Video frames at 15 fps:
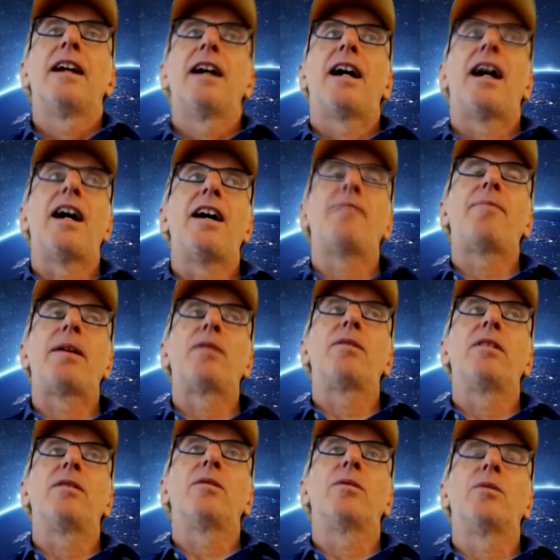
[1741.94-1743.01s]
I've
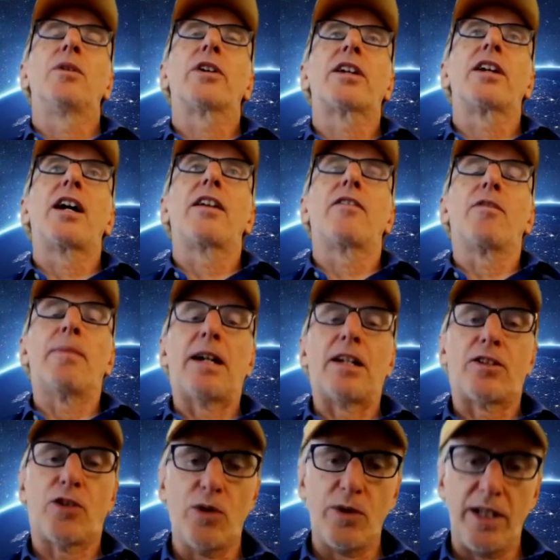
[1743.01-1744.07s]
been working on it for about
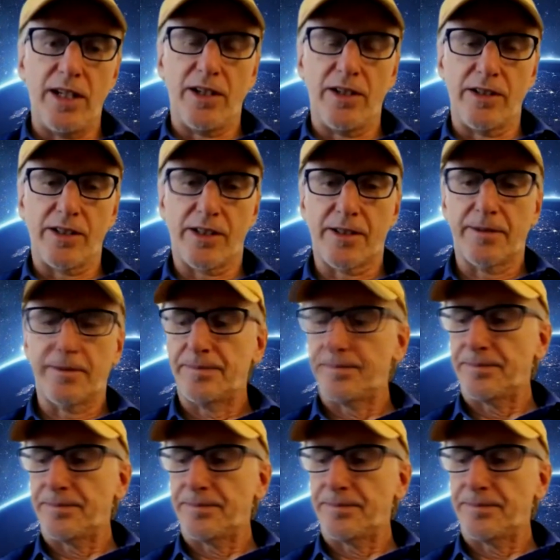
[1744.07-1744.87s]
two years.